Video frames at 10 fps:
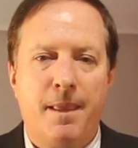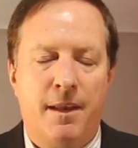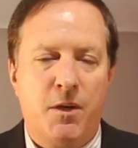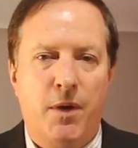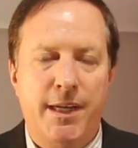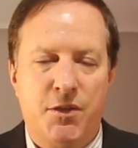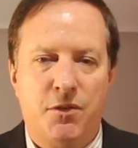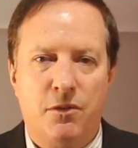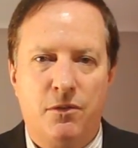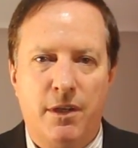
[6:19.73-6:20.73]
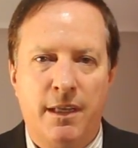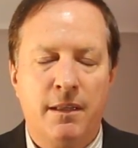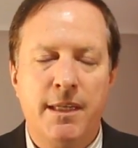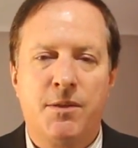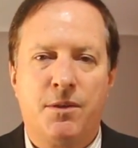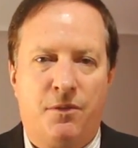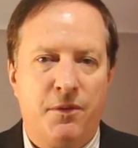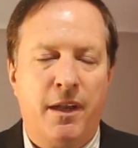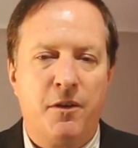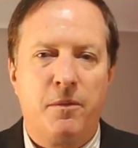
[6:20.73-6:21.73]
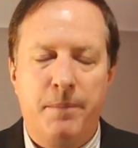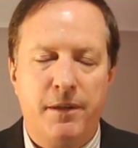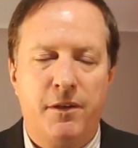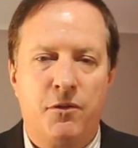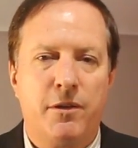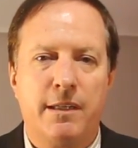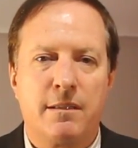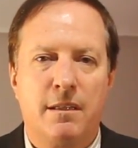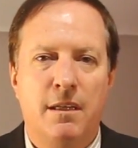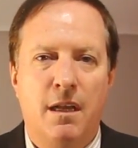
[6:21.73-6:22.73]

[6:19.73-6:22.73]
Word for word: and equates to at least 300 billion trees.